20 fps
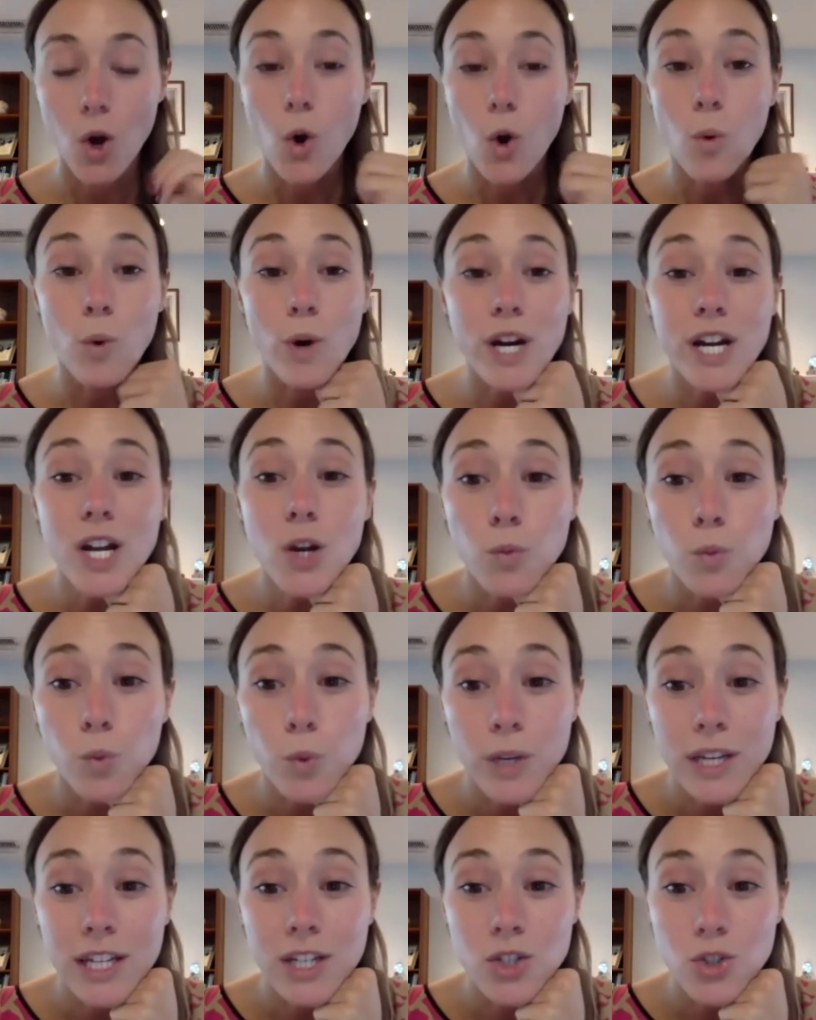We're going to
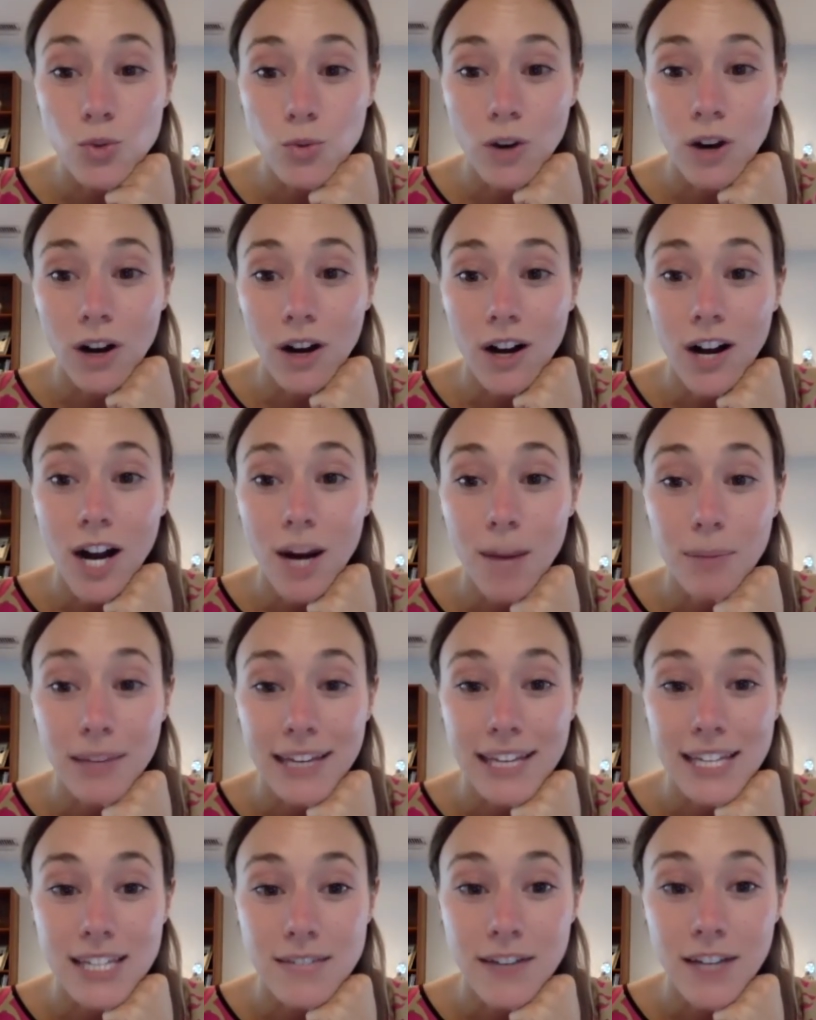redraw our
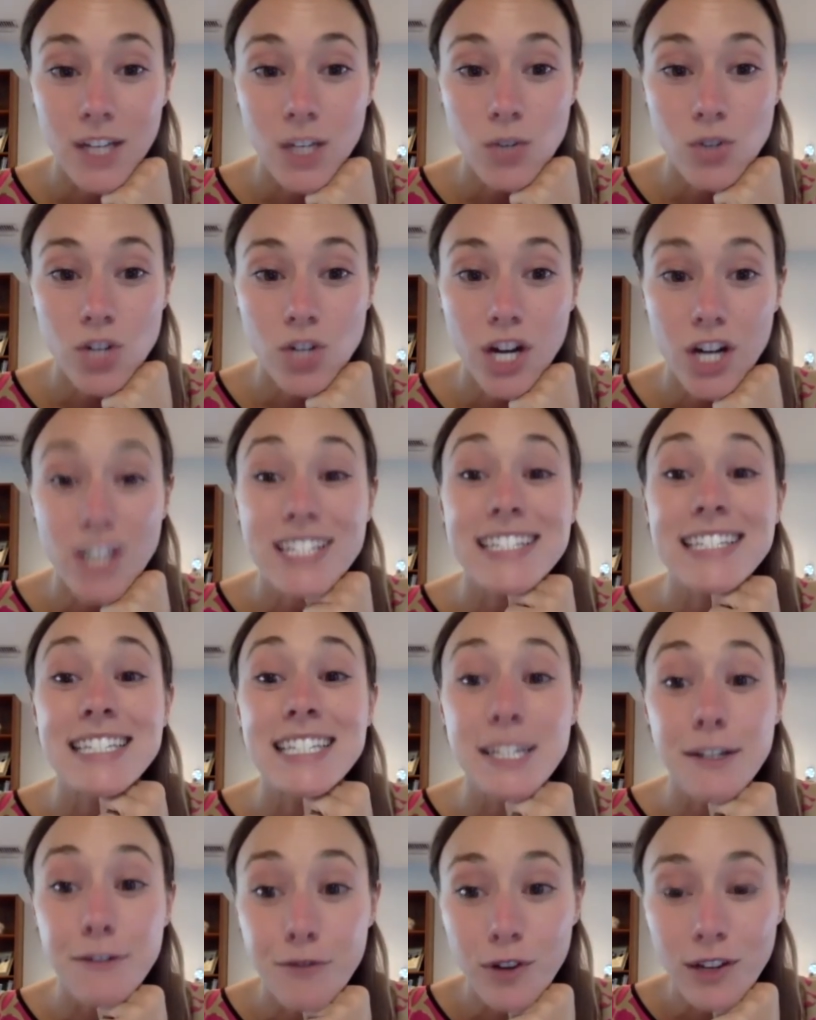place value chart
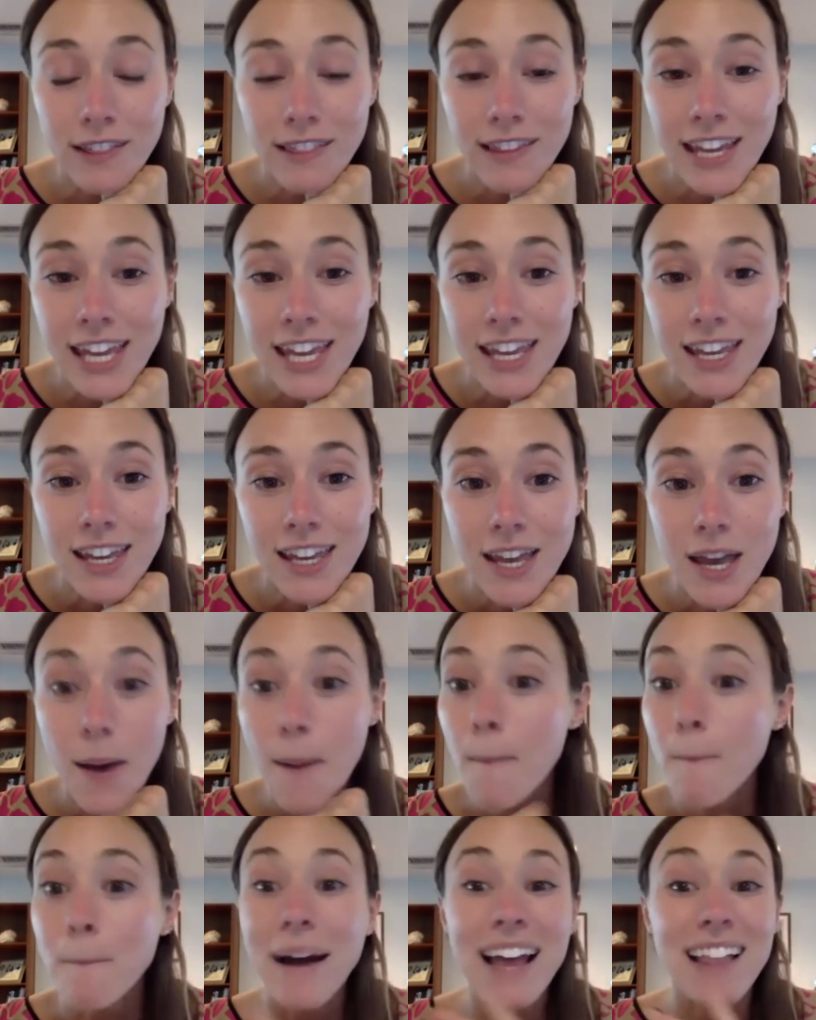differently
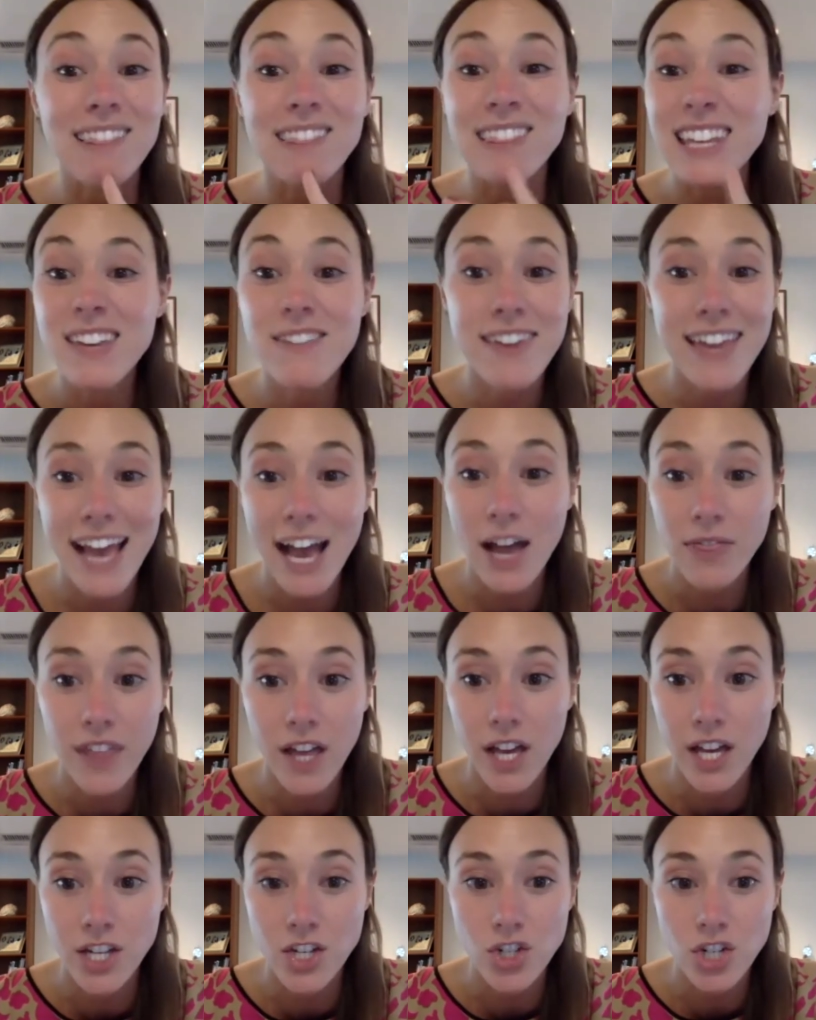by leaving out the
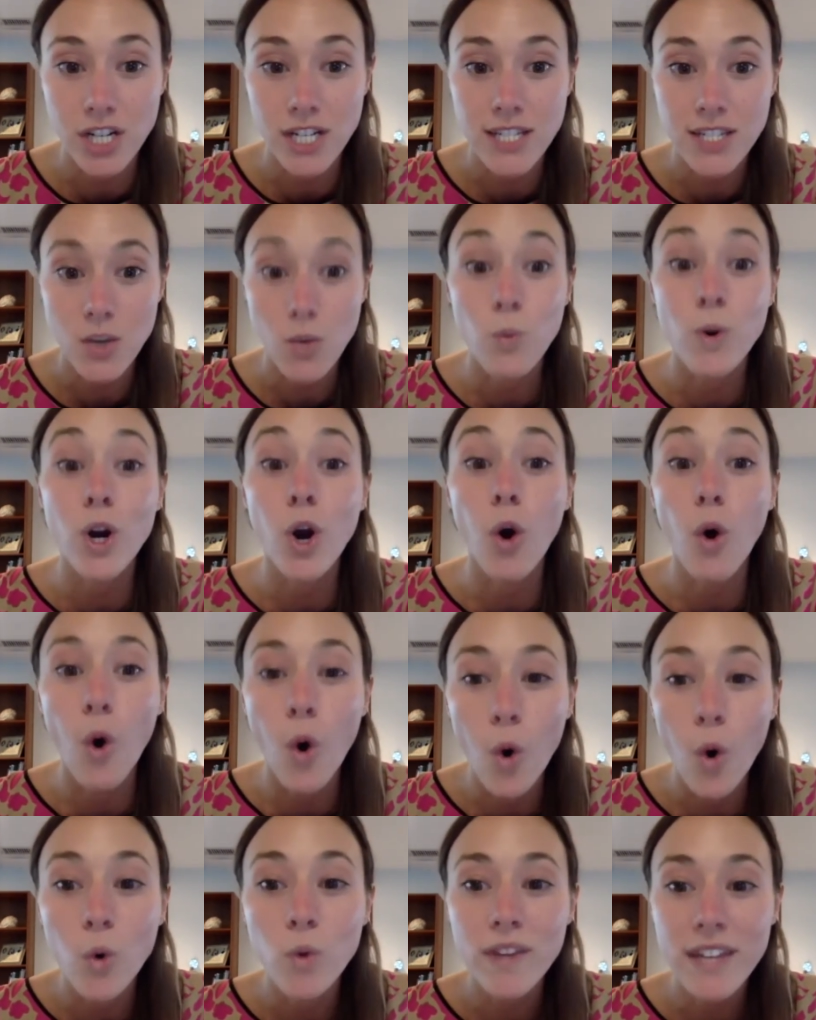hundreds. We're
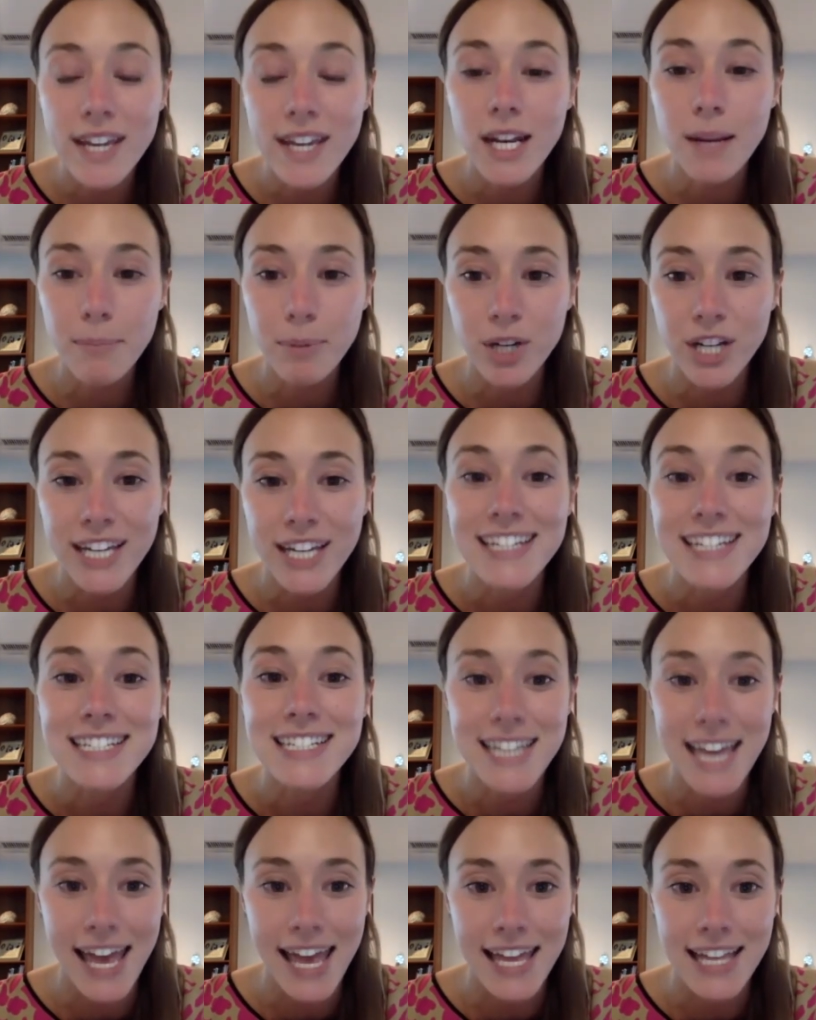only going to put
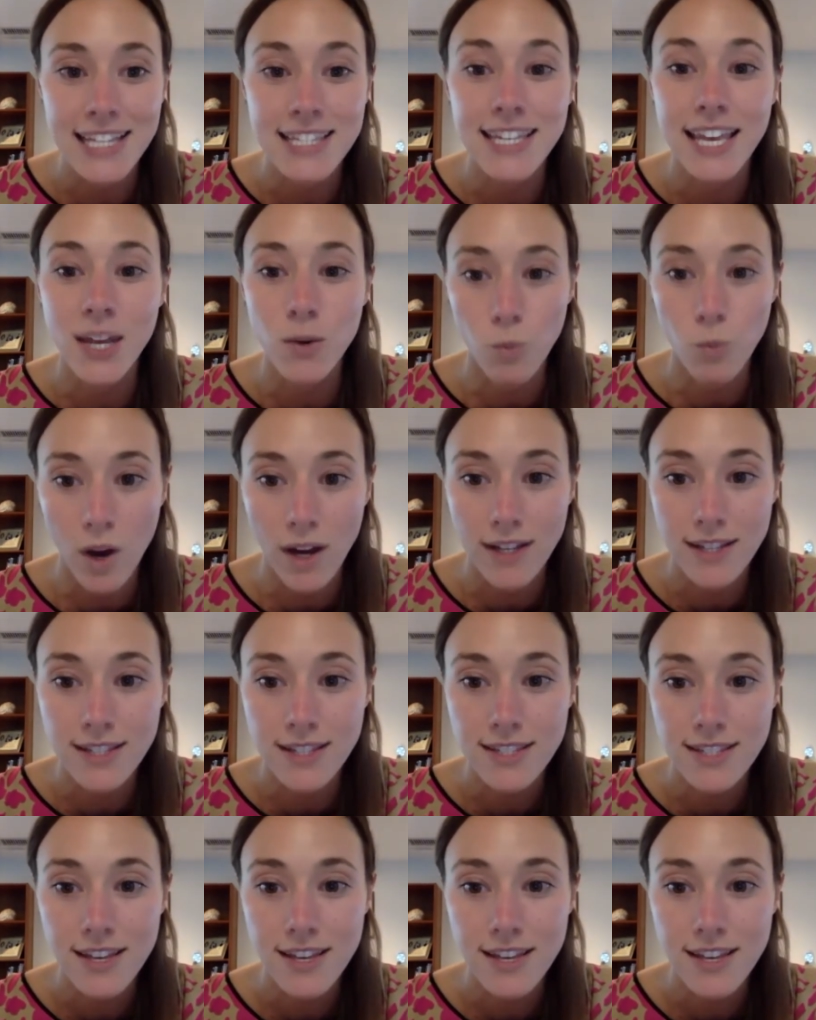tens and ones.